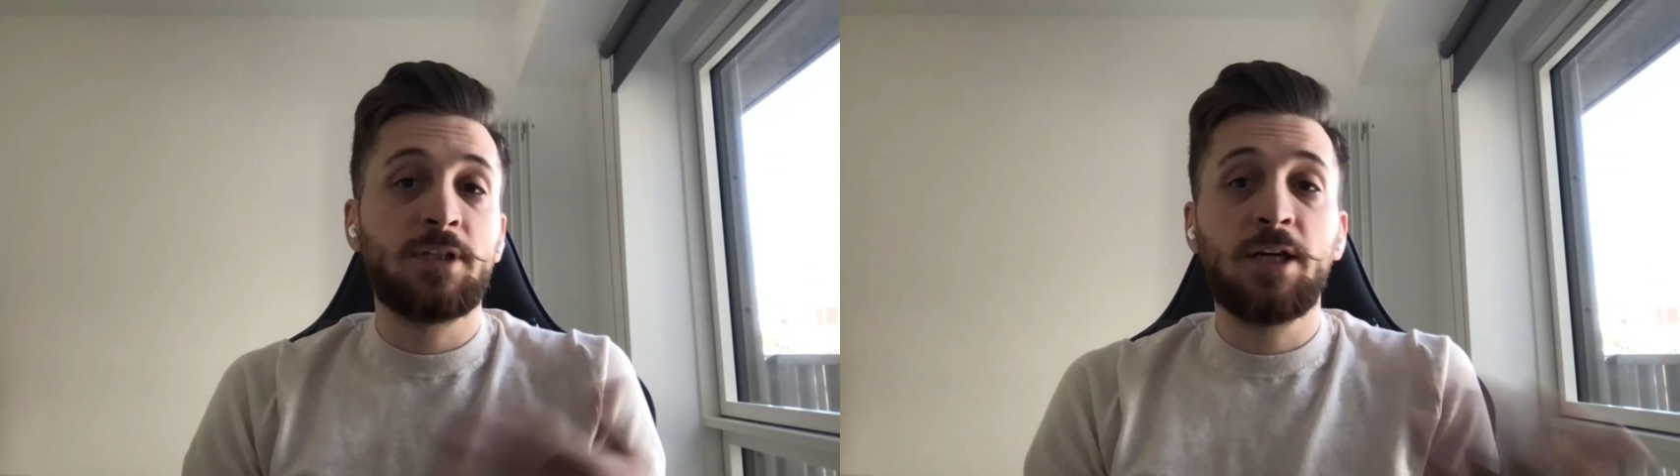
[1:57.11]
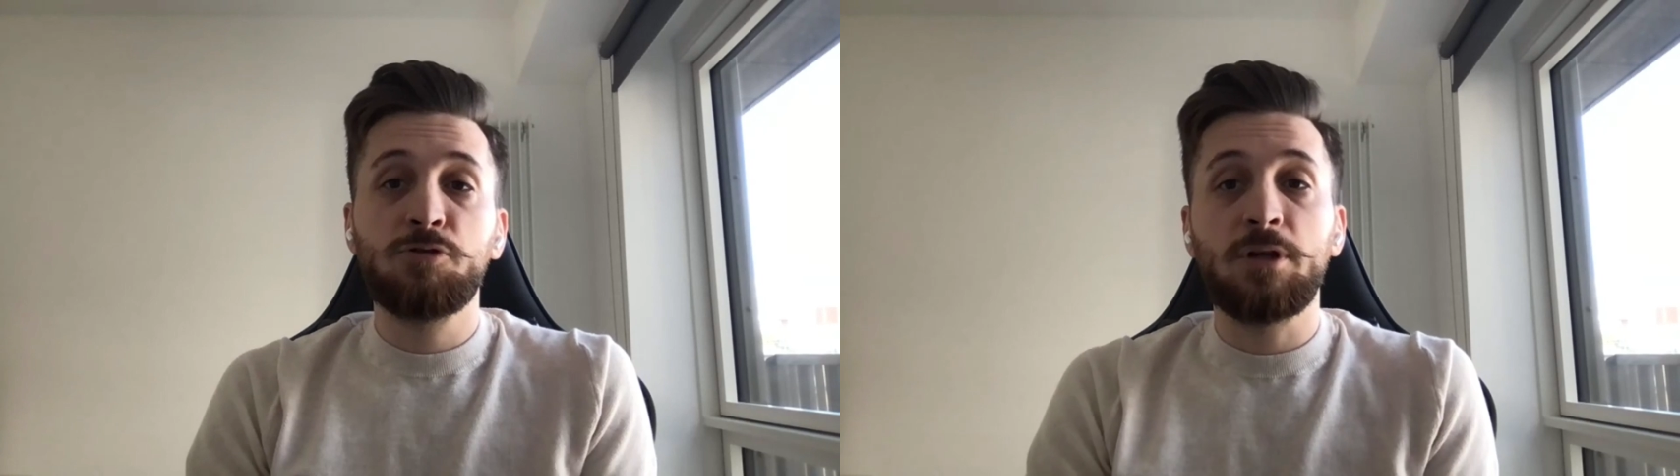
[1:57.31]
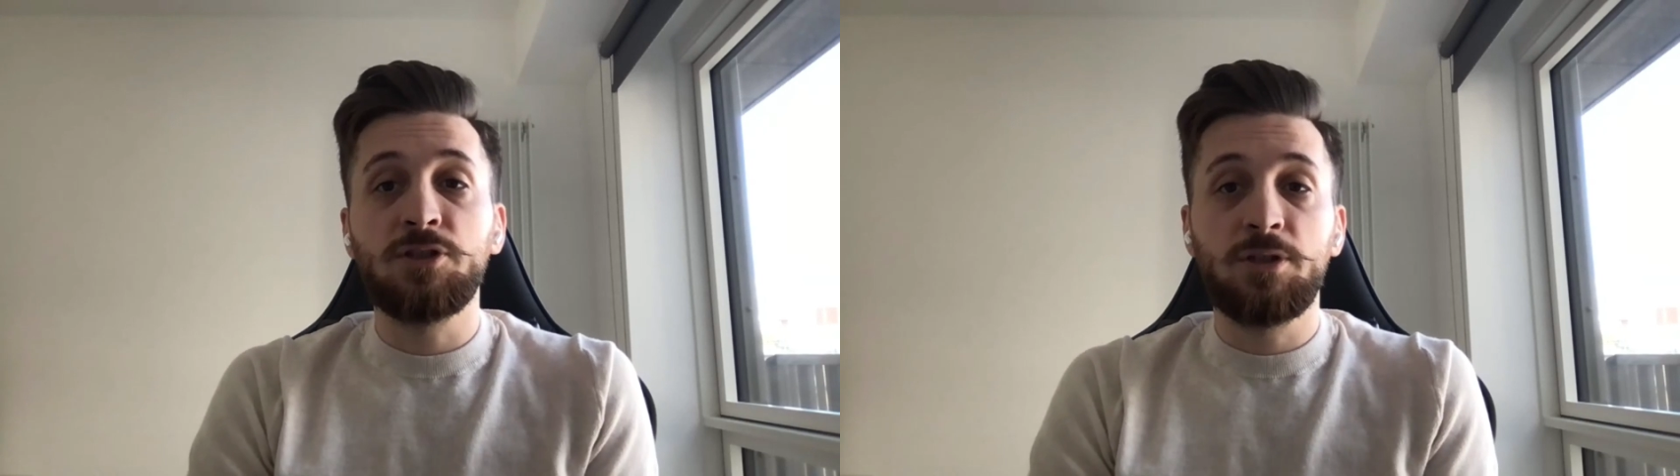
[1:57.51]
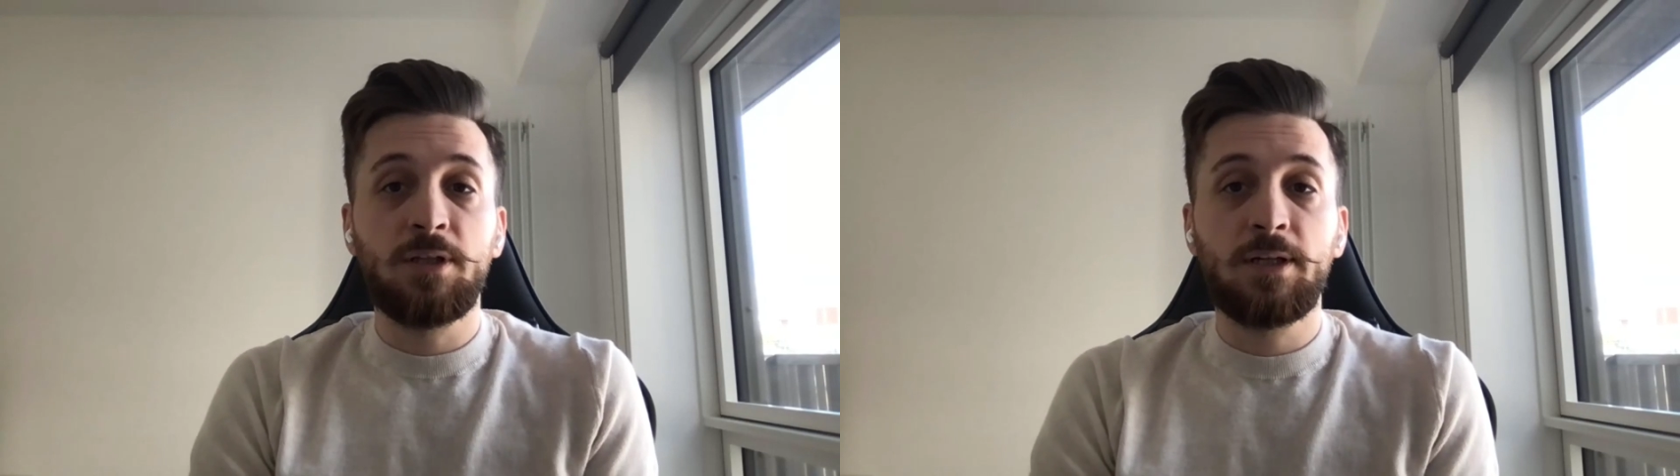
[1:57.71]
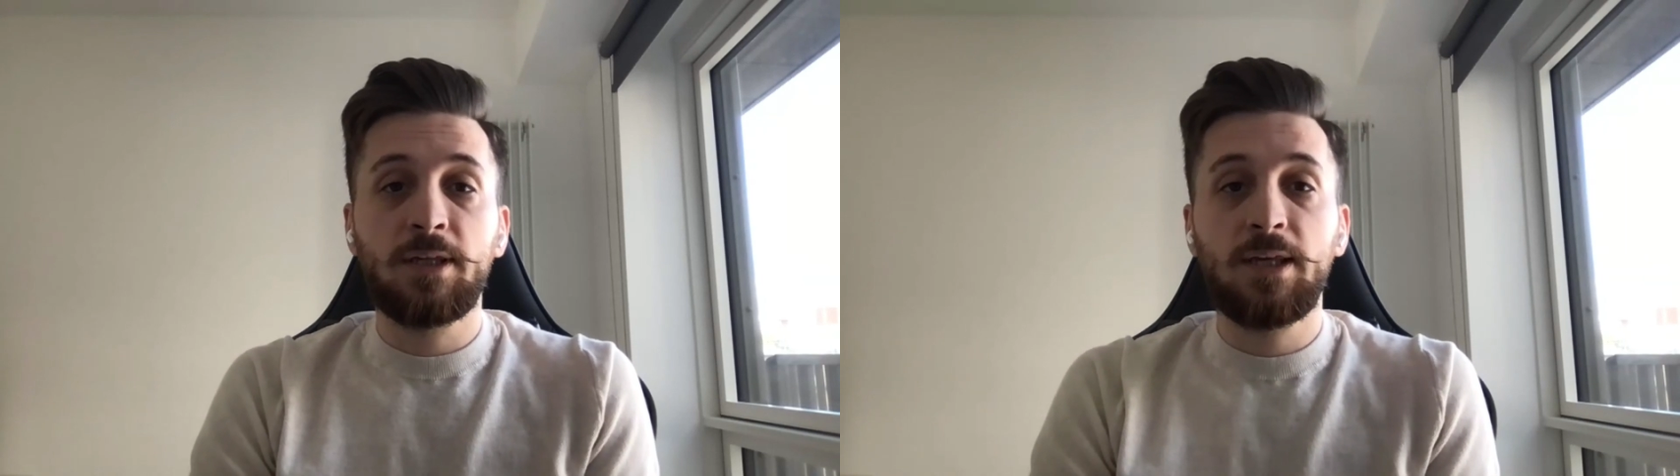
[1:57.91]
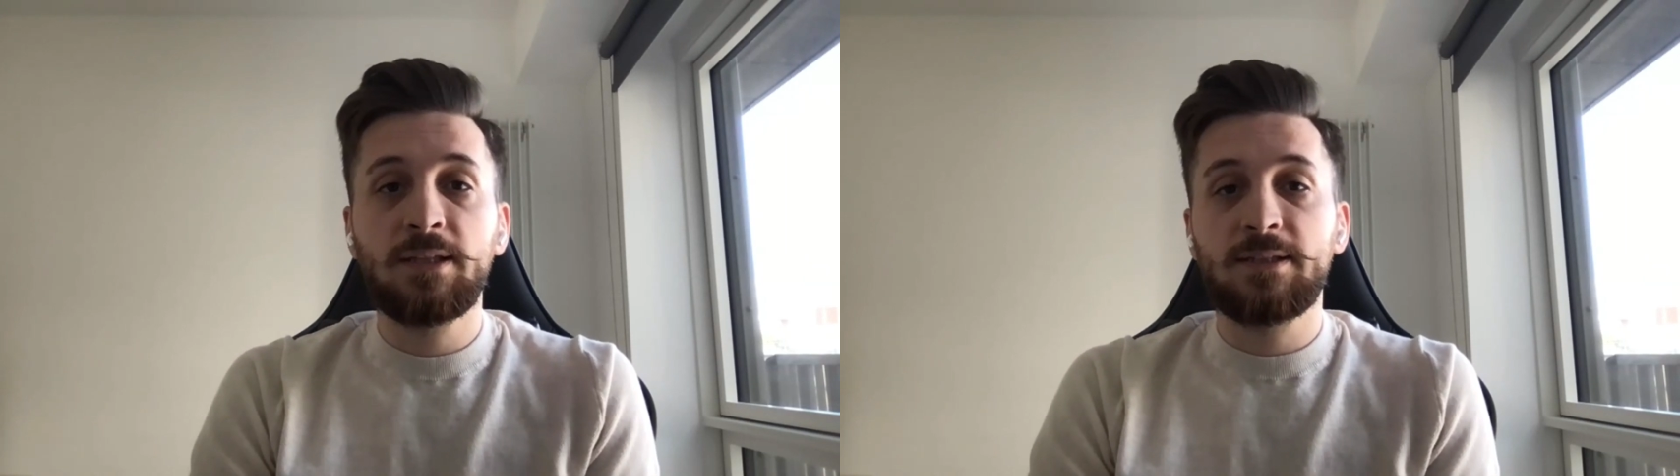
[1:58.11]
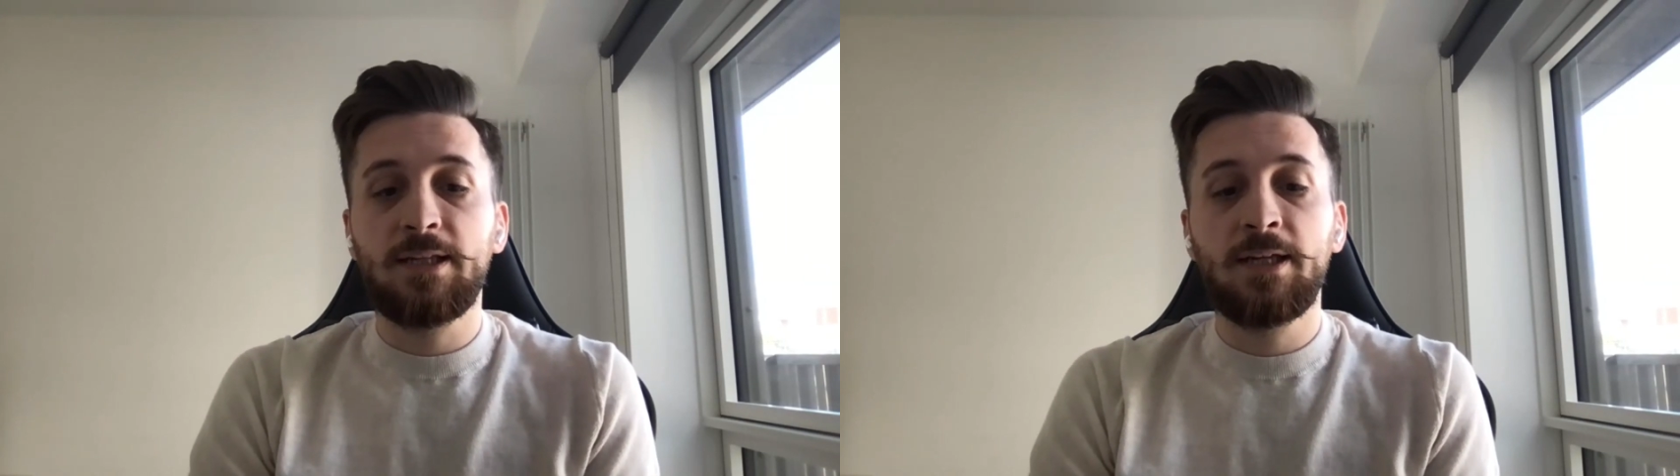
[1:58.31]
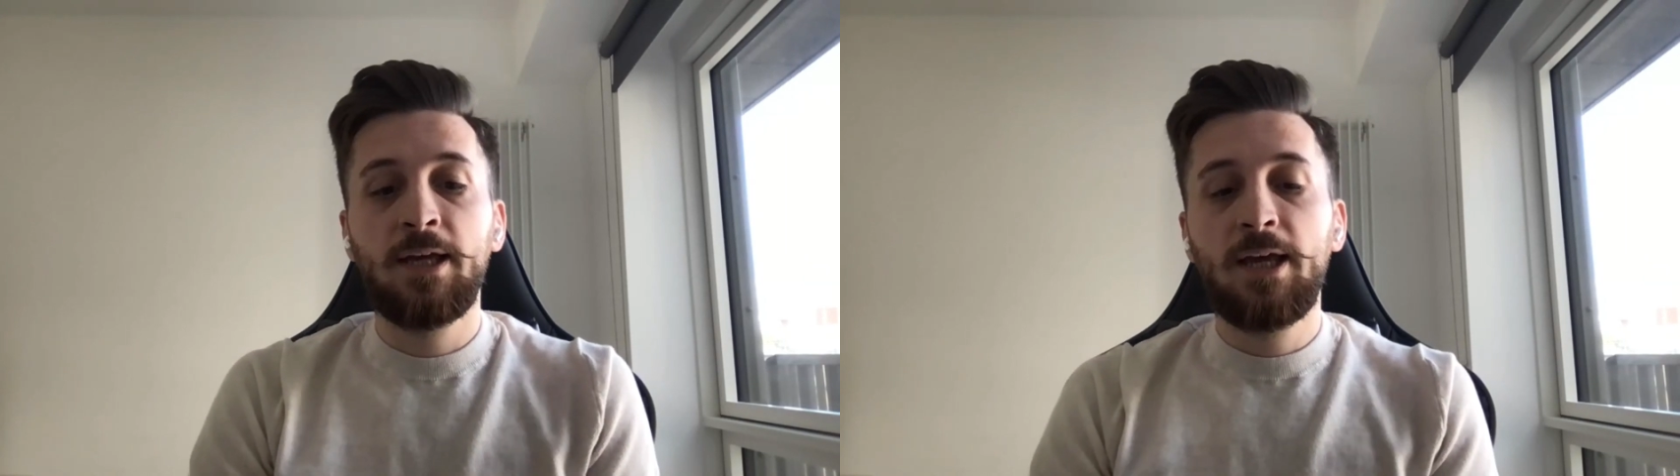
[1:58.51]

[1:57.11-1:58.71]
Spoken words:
chaos engineering? It's